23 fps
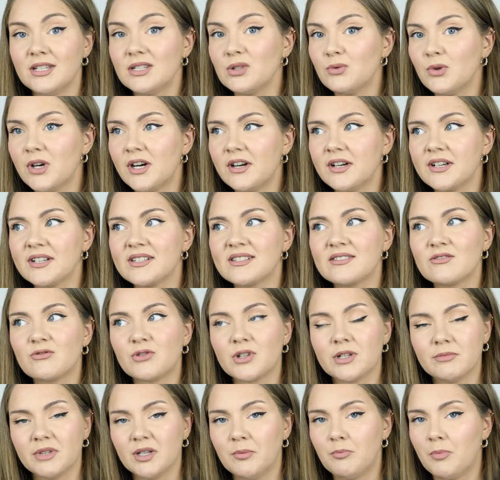Knitwear
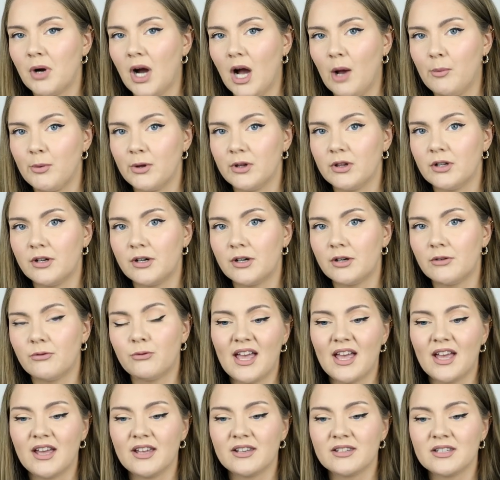extremely popular,
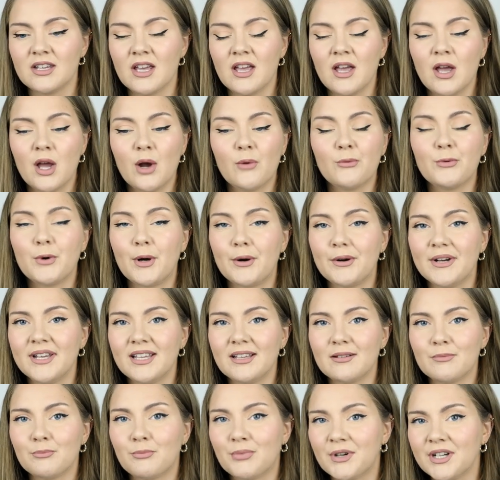and
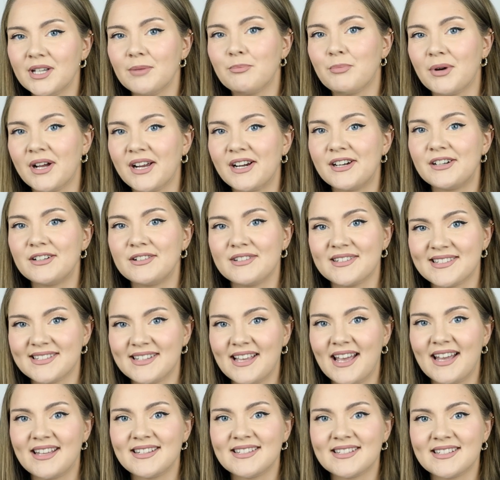wearing prepared
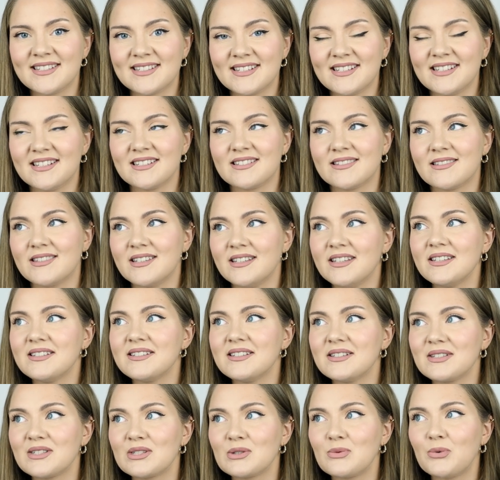sets is the
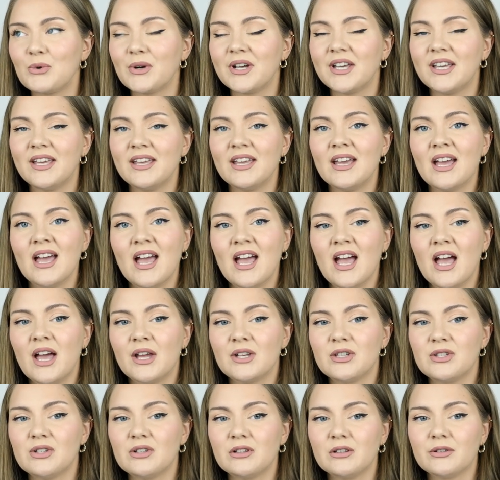easiest way
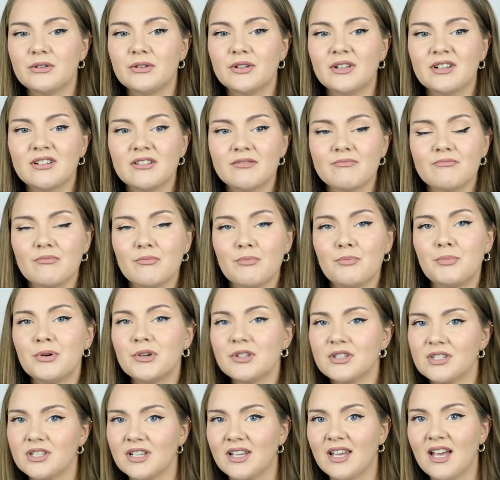to look
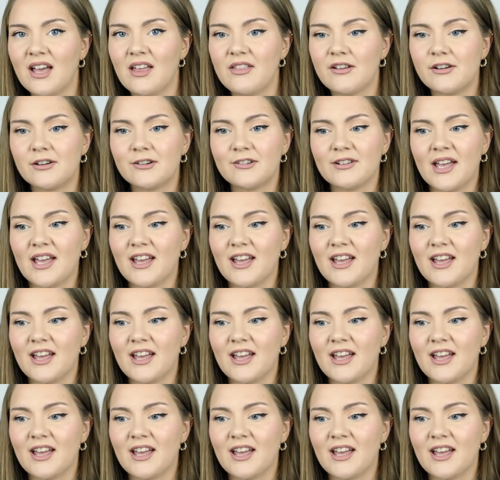put together